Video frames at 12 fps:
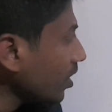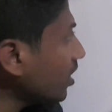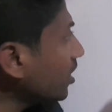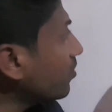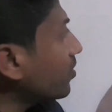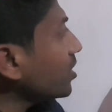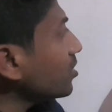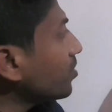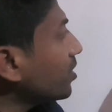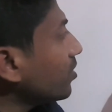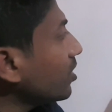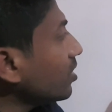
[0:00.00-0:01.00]
difference
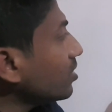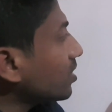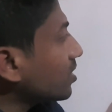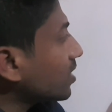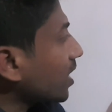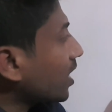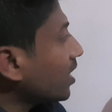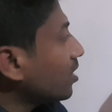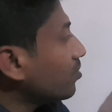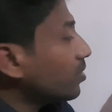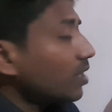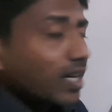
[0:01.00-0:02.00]
between the second
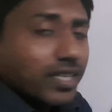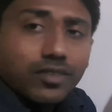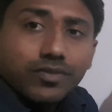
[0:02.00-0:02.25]
number and the